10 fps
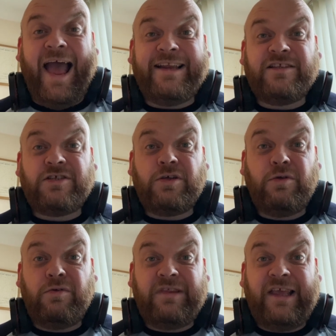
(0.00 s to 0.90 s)
and
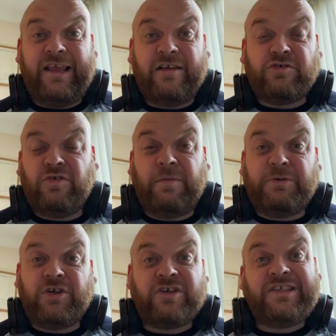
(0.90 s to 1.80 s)
to the sort of the
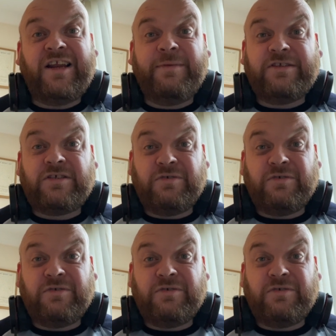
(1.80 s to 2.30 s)
production elements,